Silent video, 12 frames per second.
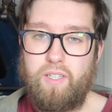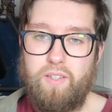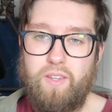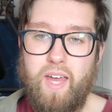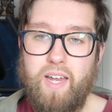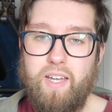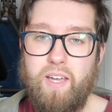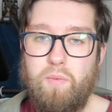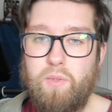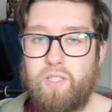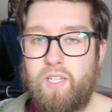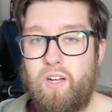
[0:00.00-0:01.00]
Then it
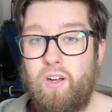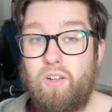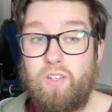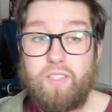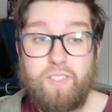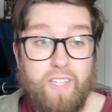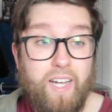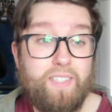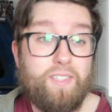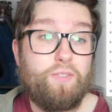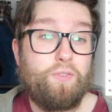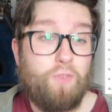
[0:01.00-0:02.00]
was Carlos Sainz,
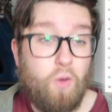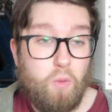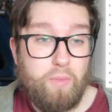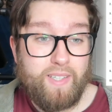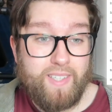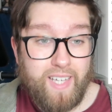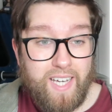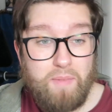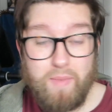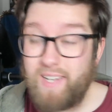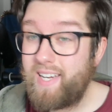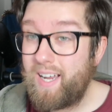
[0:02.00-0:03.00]
his former
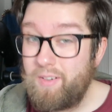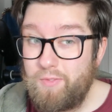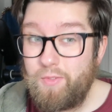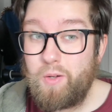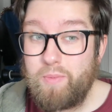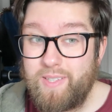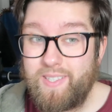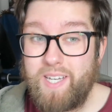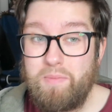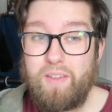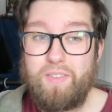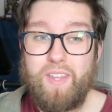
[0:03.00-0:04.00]
teammate.
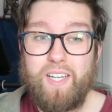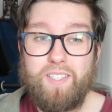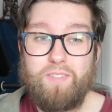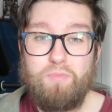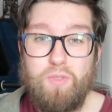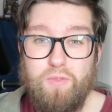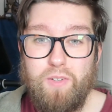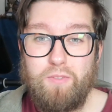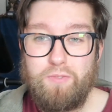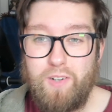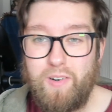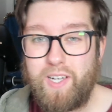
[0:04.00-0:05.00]
Things have moved on
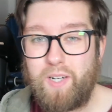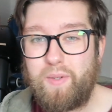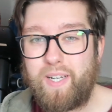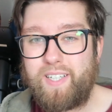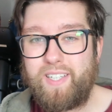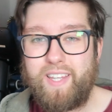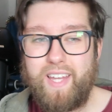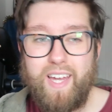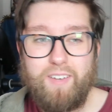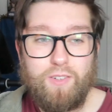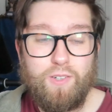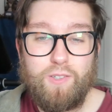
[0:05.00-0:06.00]
very quickly there.
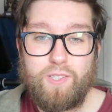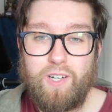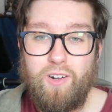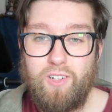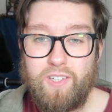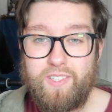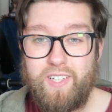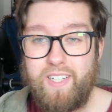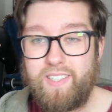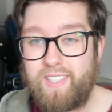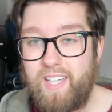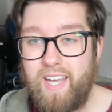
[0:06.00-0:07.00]
Of course, Carlos
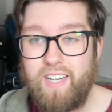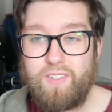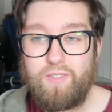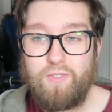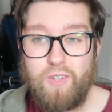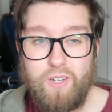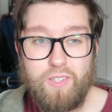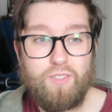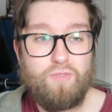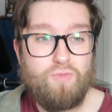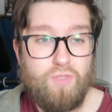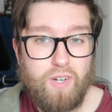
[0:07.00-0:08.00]
Sainz getting his first
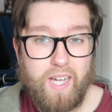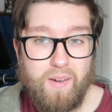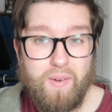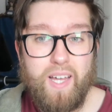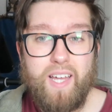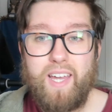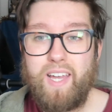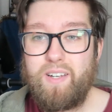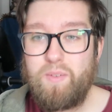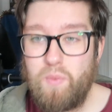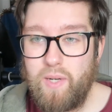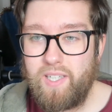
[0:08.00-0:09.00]
run out in
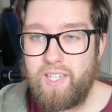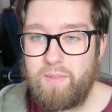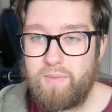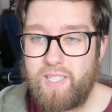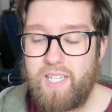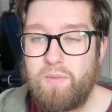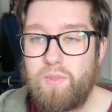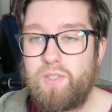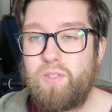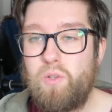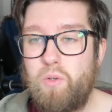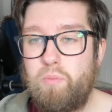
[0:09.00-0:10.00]
a Williams. He was
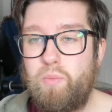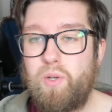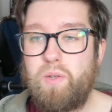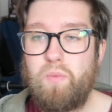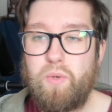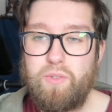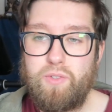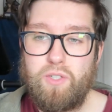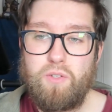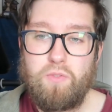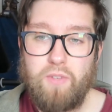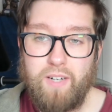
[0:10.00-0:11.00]

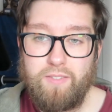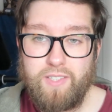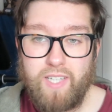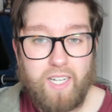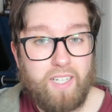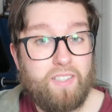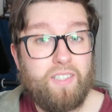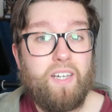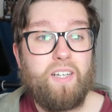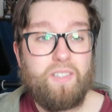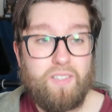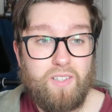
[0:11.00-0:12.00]
0.125 seconds
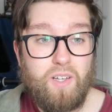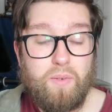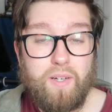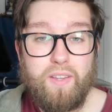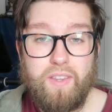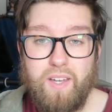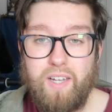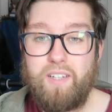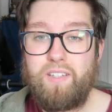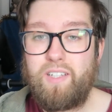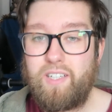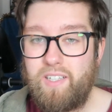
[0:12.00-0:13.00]
slower than
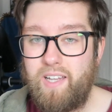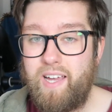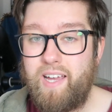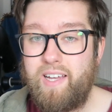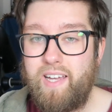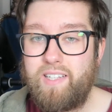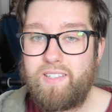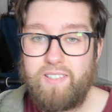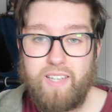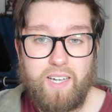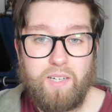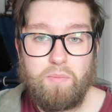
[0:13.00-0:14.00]
Leclerc in
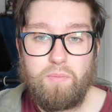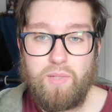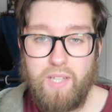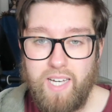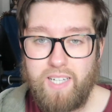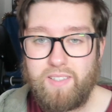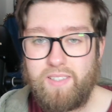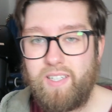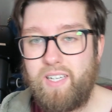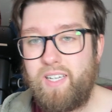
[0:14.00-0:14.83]
second place.